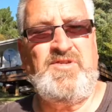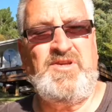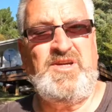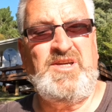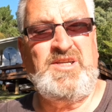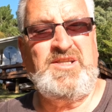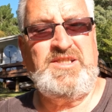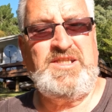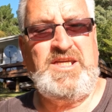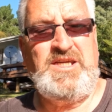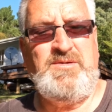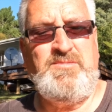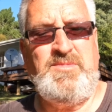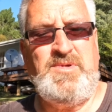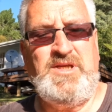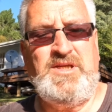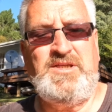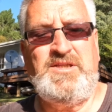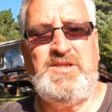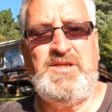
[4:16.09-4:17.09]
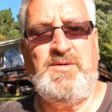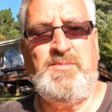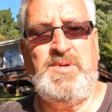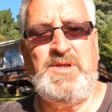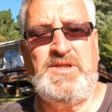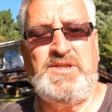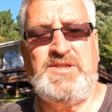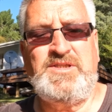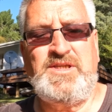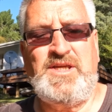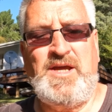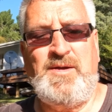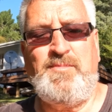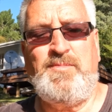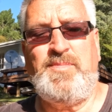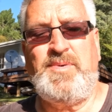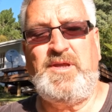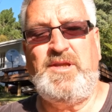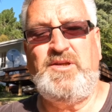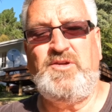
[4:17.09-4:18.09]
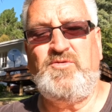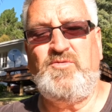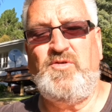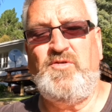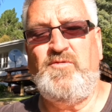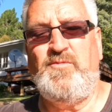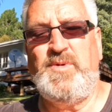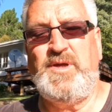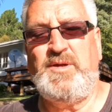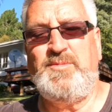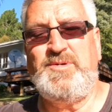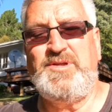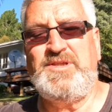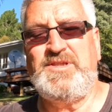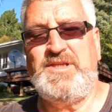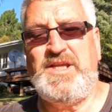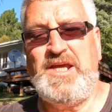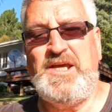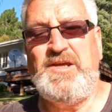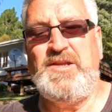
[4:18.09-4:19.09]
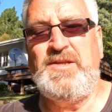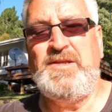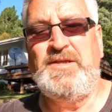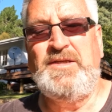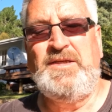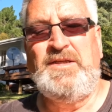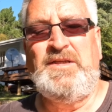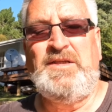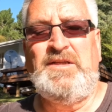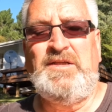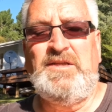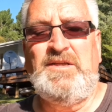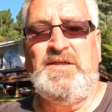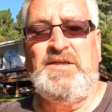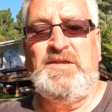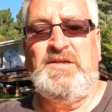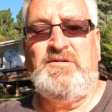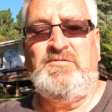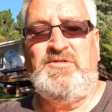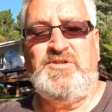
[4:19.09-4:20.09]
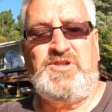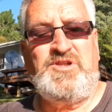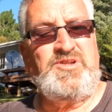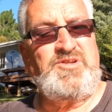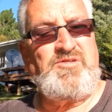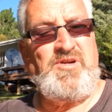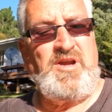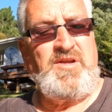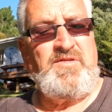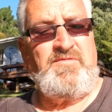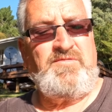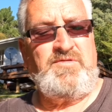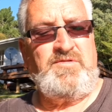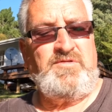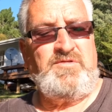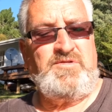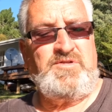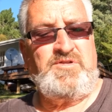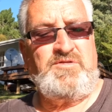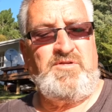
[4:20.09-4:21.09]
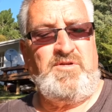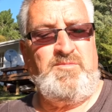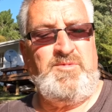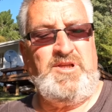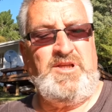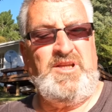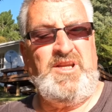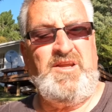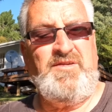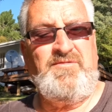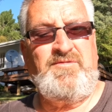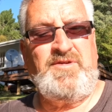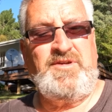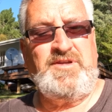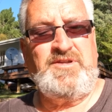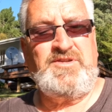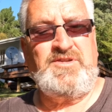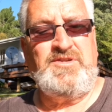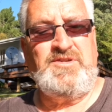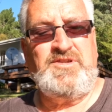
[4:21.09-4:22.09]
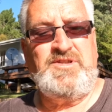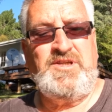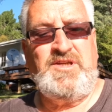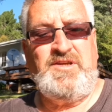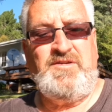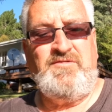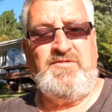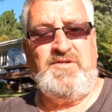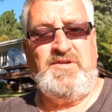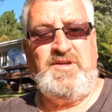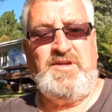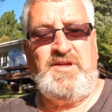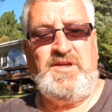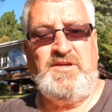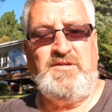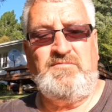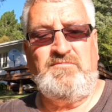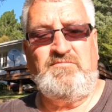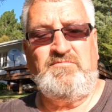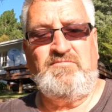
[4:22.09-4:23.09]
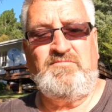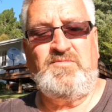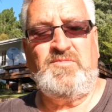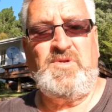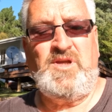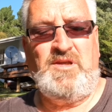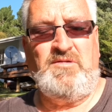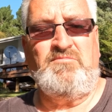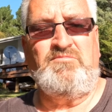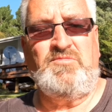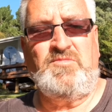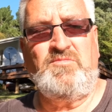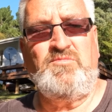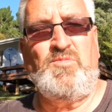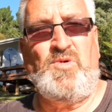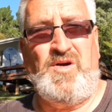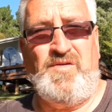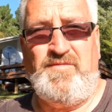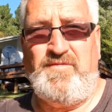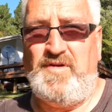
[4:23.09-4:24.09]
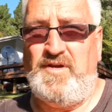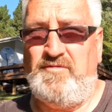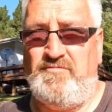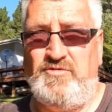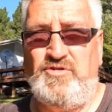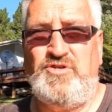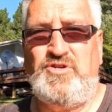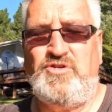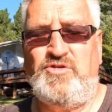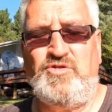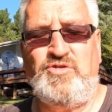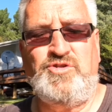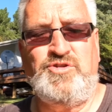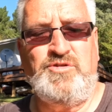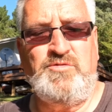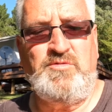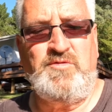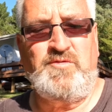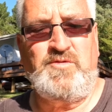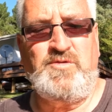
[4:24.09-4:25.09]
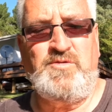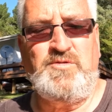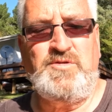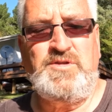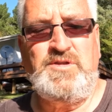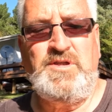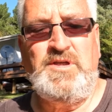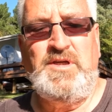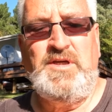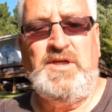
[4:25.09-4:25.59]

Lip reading: the 10 megabits up and 12 megabits down, which is great for streaming Netflix and TV and my favourite, YouTube, of course.